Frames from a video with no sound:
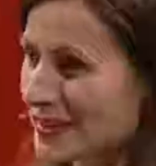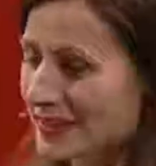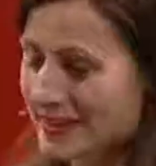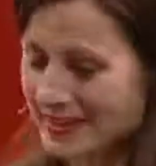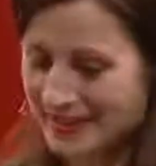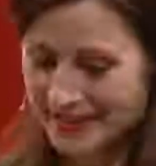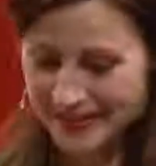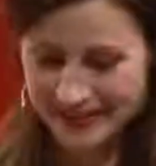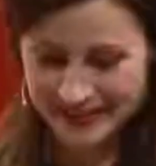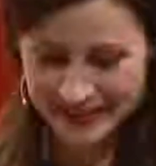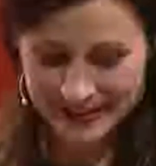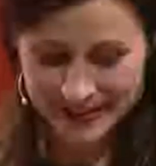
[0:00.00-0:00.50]

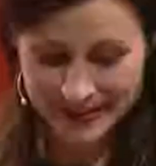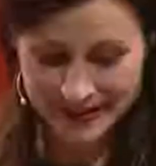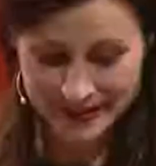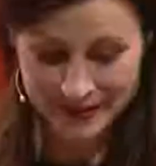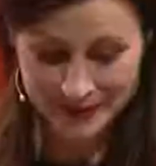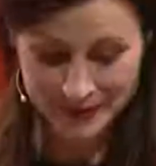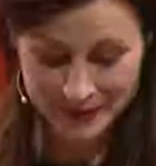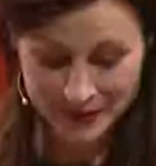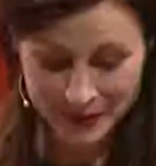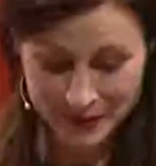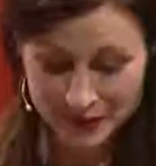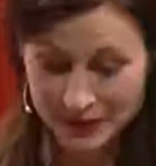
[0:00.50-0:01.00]
is
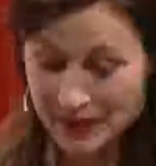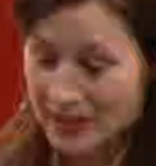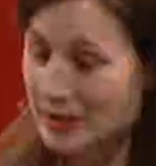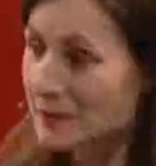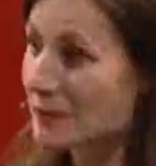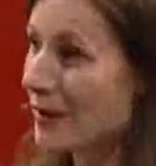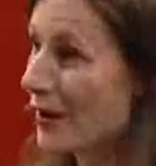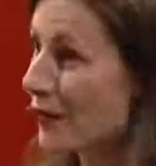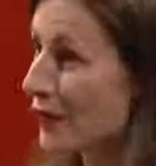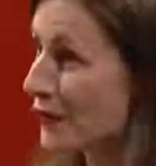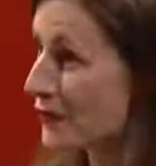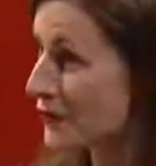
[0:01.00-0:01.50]
a really
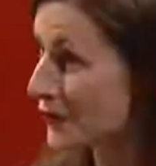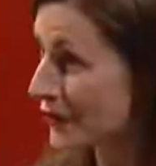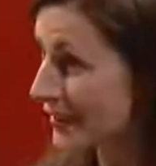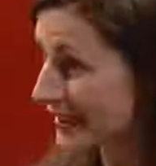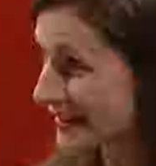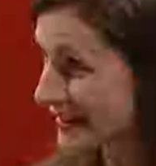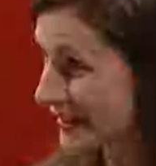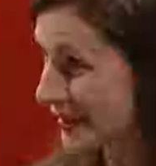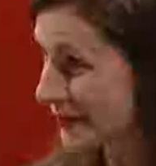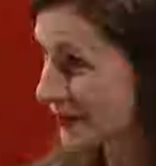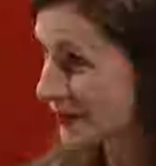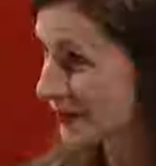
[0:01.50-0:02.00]
powerful
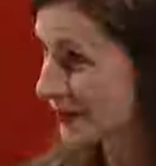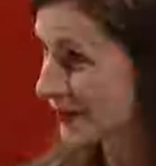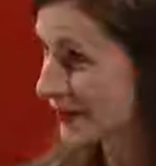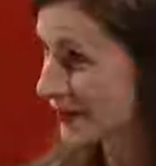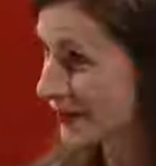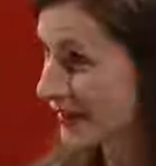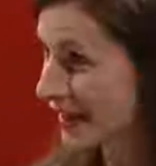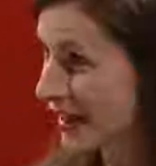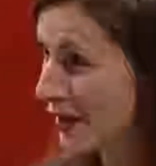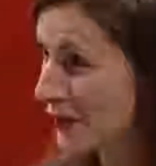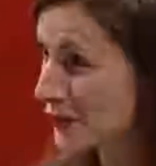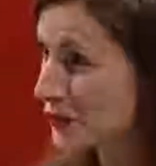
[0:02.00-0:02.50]
example
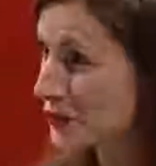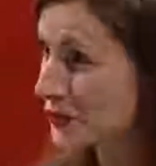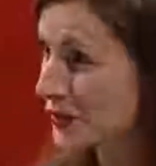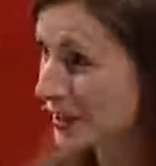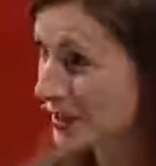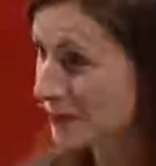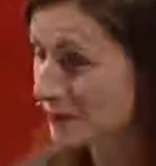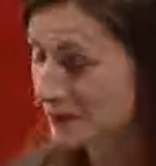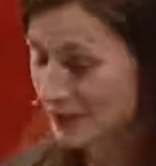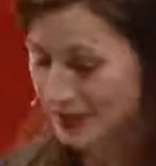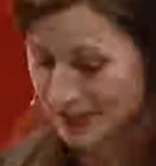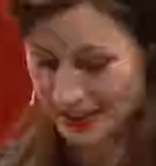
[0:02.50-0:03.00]
on how to
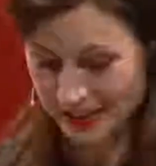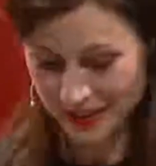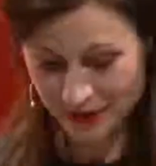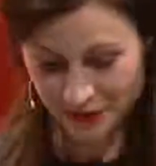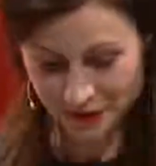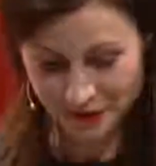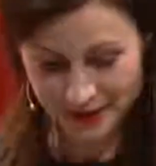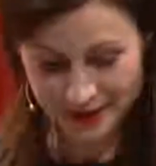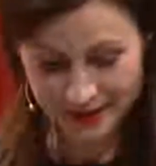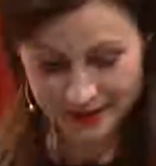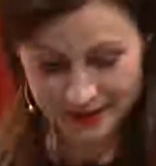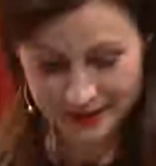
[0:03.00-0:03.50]
keep
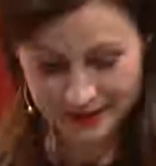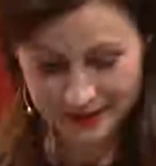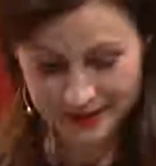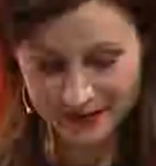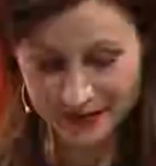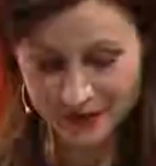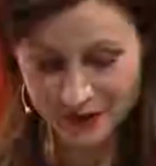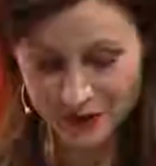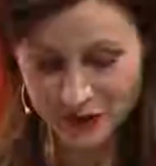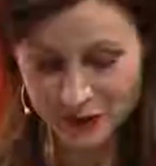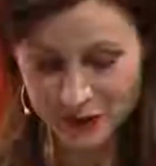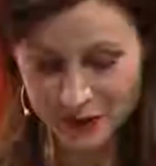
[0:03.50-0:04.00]
materials
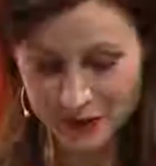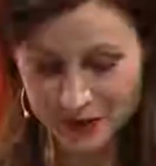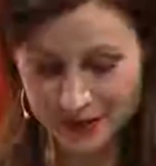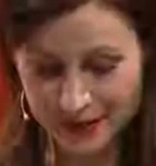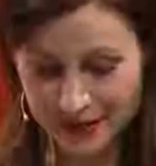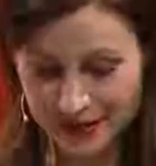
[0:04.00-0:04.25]
in use